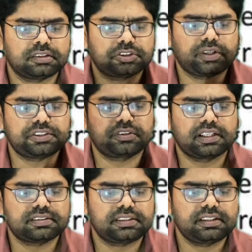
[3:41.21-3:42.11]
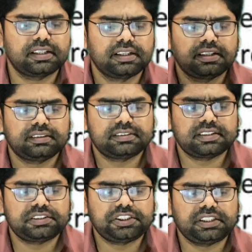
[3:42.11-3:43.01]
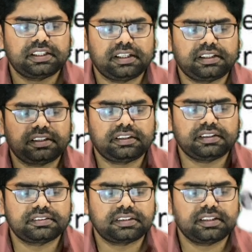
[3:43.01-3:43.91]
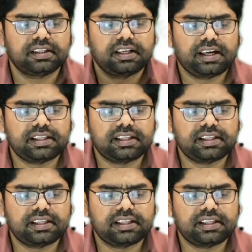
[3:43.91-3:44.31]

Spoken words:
So as you can see, this is GAATTC